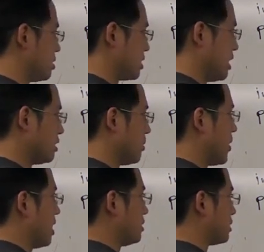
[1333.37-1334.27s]
see in the
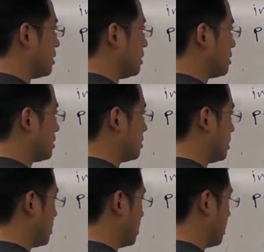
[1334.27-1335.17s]
patient
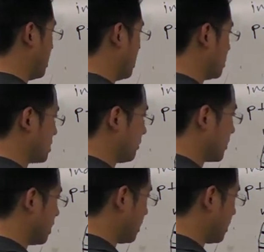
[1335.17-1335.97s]
is something